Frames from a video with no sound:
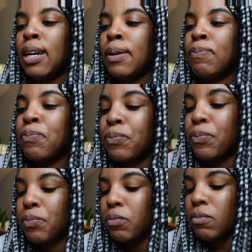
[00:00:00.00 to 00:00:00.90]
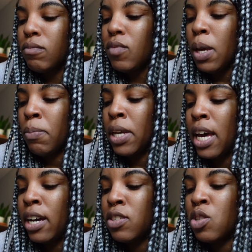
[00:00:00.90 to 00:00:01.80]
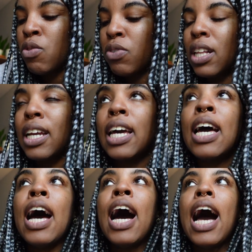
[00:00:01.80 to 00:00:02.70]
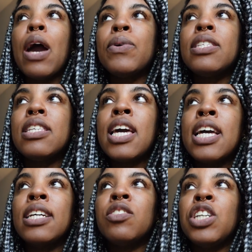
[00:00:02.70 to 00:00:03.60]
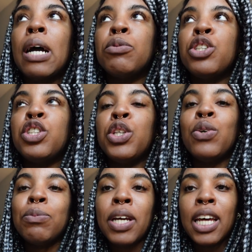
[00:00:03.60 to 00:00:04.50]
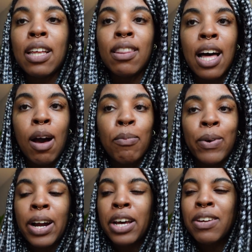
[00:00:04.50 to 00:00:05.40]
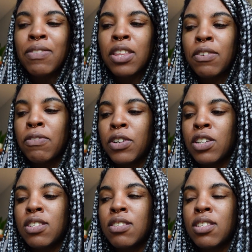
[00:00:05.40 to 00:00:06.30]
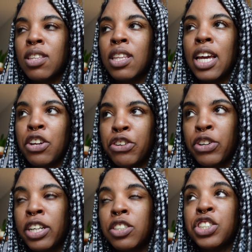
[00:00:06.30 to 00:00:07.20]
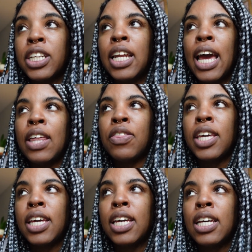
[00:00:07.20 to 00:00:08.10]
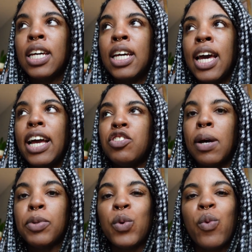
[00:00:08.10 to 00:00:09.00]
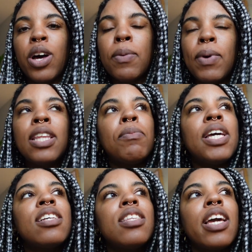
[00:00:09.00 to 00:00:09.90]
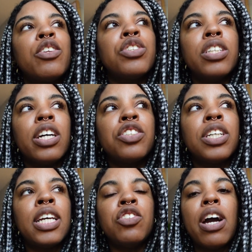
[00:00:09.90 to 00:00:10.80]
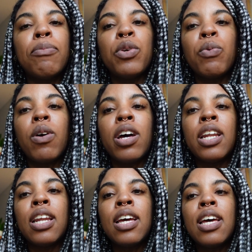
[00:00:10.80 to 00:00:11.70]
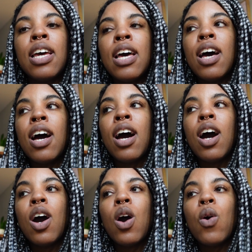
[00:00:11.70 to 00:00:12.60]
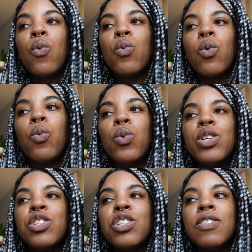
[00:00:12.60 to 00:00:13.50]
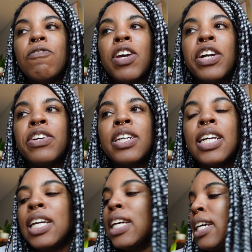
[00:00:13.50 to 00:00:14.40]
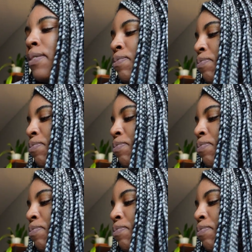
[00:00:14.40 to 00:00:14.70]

Um, but yeah, so like I would say chapter two I'm getting a lot more out of than the first, the introduction and the and chapter one, mainly because the introduction and chapter one was just very,